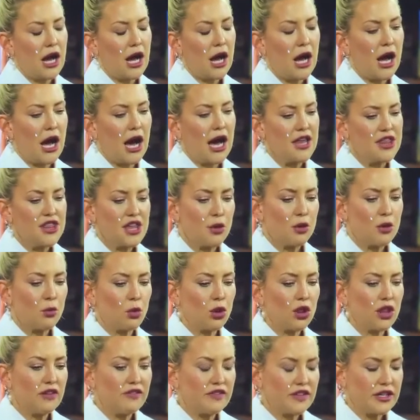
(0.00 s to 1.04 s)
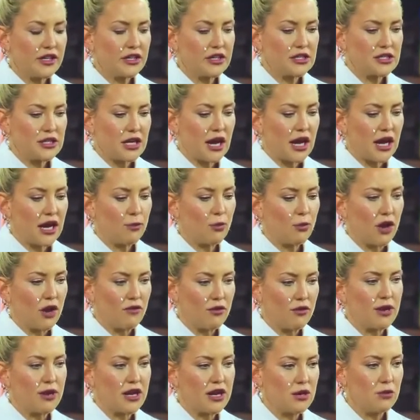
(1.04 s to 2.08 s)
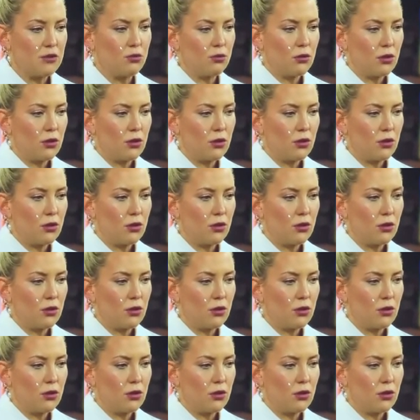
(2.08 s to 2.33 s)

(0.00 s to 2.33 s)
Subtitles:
I think we're living in a time where everybody,